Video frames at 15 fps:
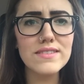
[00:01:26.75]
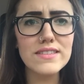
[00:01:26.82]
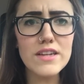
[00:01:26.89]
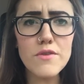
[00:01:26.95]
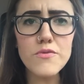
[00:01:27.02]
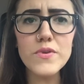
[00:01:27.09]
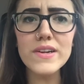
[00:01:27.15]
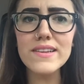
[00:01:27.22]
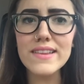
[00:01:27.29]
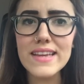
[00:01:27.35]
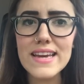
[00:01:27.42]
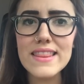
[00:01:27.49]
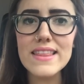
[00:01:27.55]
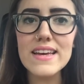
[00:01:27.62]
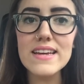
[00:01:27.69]

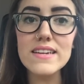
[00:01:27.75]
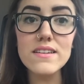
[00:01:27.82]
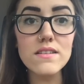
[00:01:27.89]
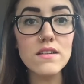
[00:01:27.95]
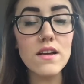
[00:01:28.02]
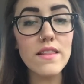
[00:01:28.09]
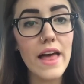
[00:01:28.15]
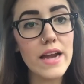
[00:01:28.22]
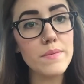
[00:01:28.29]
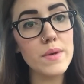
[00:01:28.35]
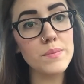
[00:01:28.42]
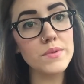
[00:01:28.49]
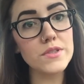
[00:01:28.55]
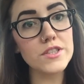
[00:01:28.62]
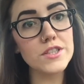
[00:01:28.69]
differently than a lot of
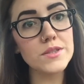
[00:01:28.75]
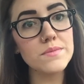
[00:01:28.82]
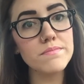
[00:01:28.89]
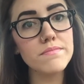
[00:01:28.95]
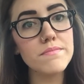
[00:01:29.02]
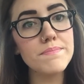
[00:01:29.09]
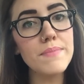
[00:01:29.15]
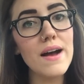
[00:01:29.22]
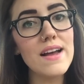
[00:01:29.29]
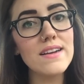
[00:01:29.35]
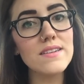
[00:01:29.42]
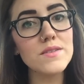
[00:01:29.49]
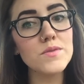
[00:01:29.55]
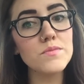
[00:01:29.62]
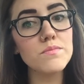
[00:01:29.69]
people do, but
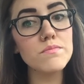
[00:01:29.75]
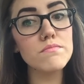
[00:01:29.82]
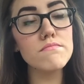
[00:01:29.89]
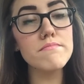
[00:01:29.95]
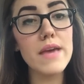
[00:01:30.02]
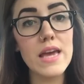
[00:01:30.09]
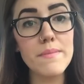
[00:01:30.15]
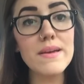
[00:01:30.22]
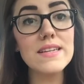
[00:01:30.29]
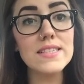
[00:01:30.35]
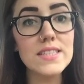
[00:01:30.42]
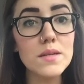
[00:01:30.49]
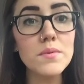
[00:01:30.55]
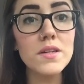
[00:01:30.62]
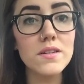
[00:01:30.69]
maybe
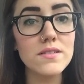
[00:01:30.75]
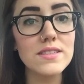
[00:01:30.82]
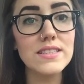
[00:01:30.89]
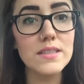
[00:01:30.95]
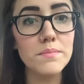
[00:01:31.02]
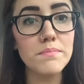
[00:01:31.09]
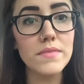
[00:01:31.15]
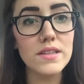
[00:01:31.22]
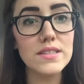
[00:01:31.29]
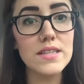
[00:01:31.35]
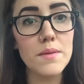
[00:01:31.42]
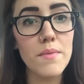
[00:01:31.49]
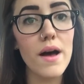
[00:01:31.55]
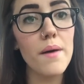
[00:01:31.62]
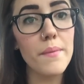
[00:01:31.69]

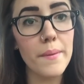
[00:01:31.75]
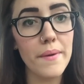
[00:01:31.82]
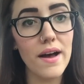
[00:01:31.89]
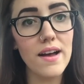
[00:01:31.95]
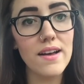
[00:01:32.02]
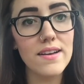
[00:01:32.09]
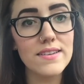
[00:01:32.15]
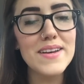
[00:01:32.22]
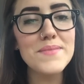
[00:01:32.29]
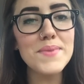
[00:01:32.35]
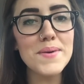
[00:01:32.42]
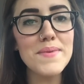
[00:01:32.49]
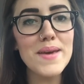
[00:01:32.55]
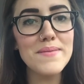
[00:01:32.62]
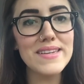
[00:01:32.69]

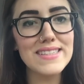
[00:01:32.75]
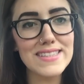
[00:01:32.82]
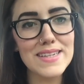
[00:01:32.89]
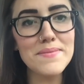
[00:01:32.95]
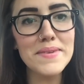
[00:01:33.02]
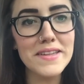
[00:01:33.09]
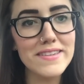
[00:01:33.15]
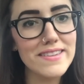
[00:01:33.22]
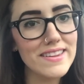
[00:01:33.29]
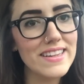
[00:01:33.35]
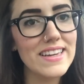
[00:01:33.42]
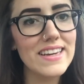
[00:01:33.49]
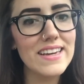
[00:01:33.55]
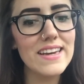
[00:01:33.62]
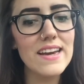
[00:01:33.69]

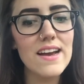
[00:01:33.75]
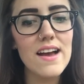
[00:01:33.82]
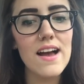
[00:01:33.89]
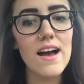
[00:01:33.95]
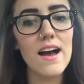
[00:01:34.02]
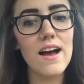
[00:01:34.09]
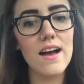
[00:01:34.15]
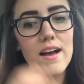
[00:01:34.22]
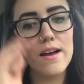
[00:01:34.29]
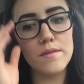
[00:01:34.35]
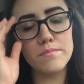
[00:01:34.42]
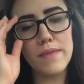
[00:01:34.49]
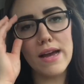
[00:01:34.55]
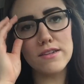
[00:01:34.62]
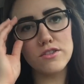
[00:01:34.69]
similarly
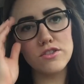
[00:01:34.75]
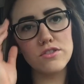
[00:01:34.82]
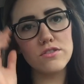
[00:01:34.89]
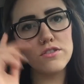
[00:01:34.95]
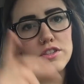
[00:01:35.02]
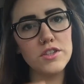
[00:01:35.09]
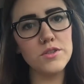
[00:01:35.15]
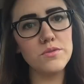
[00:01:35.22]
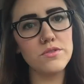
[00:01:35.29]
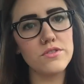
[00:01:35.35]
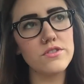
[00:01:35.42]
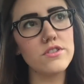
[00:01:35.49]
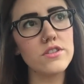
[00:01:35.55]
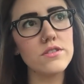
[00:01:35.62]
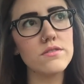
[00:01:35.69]
as you
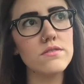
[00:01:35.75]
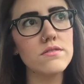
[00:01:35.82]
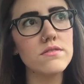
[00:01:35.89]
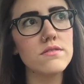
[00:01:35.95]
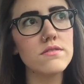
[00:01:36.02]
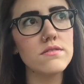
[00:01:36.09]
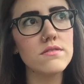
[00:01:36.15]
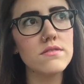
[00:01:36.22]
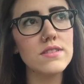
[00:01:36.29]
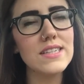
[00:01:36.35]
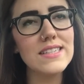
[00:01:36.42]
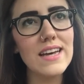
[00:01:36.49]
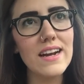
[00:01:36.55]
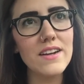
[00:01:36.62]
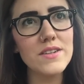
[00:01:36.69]
do.
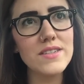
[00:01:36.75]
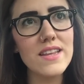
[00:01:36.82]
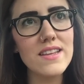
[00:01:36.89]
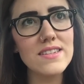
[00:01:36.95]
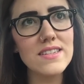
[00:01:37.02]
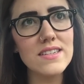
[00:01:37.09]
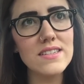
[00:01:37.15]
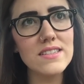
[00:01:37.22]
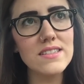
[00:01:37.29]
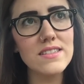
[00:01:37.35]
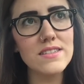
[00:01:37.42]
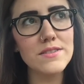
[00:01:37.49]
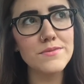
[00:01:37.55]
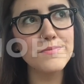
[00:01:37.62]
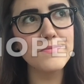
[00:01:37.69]
Is that how you say that sentence?